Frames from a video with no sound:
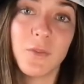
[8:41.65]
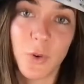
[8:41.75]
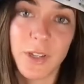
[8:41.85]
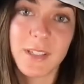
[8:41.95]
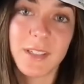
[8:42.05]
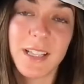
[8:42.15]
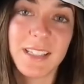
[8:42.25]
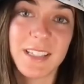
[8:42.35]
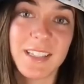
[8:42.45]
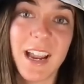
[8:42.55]
voice
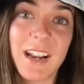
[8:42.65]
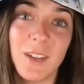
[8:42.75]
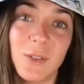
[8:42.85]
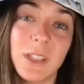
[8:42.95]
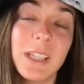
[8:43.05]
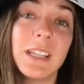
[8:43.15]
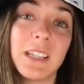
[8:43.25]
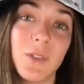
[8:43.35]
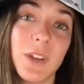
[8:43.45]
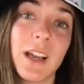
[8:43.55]
that's inside of you,
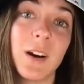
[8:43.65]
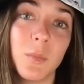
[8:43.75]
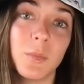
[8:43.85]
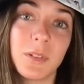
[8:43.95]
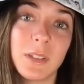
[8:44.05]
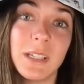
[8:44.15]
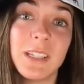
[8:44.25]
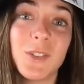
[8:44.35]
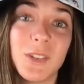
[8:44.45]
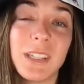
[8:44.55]
leading you to help,
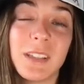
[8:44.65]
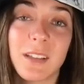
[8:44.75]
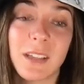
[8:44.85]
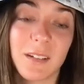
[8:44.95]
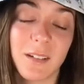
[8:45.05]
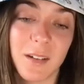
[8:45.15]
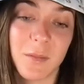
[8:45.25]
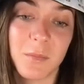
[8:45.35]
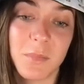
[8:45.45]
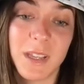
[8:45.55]
leading you to healing,
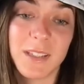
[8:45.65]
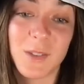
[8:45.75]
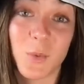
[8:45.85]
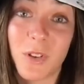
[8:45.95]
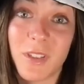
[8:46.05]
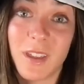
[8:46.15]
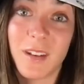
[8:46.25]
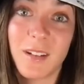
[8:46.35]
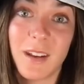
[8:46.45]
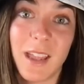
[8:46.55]
because it's worth it.
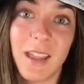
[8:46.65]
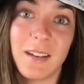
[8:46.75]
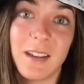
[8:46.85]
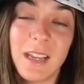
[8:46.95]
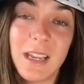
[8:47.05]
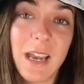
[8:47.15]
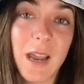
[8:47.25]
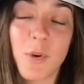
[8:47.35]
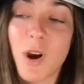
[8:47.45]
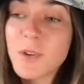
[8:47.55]
And
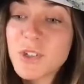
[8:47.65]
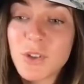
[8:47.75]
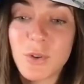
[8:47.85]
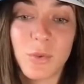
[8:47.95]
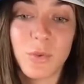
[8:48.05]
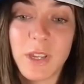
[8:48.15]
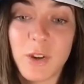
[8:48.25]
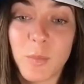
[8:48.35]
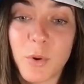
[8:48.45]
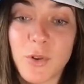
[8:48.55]
I promise you that
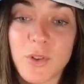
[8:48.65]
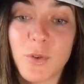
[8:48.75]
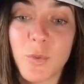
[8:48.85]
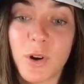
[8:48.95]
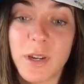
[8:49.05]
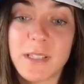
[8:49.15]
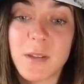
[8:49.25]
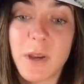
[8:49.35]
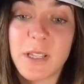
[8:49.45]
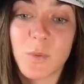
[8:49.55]
your personal work is
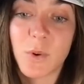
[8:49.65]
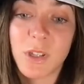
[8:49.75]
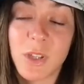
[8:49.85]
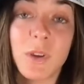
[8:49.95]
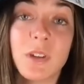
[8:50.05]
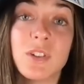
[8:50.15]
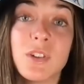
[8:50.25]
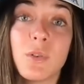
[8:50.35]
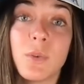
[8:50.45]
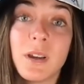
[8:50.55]
the best work you can
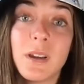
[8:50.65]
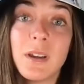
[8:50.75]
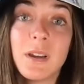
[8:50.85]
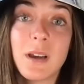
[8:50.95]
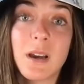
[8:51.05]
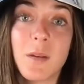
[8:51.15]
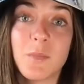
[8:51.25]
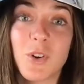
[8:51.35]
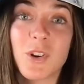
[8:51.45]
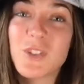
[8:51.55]
do,
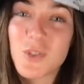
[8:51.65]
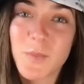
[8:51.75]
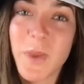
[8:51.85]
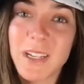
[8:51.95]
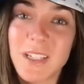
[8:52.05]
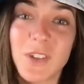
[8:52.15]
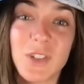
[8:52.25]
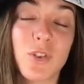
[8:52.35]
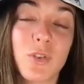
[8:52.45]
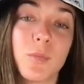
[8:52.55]
your introspective,
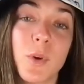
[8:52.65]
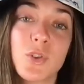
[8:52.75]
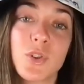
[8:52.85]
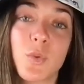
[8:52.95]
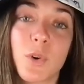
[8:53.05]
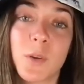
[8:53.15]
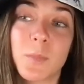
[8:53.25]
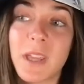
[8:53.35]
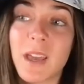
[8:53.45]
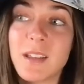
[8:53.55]
internal, emotional work,
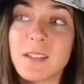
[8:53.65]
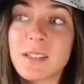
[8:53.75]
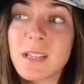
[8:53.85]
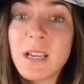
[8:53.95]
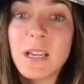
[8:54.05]
because